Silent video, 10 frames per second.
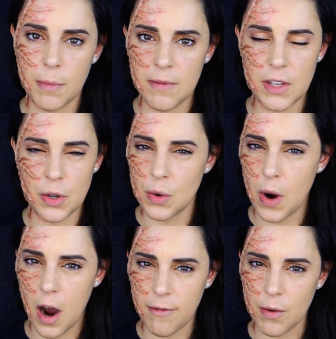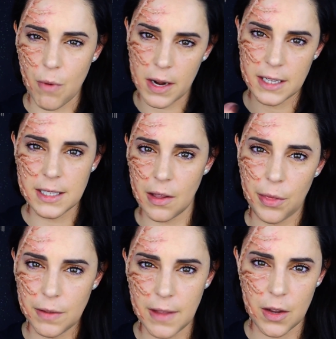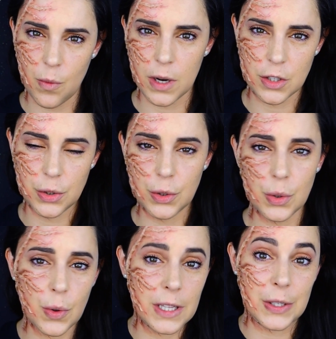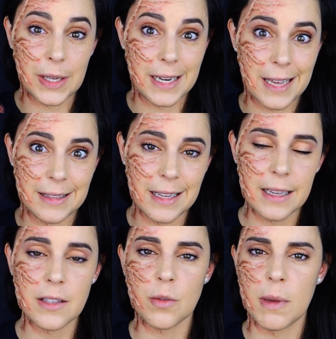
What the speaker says: Maybe you have already something that you wanted to do and you can add this.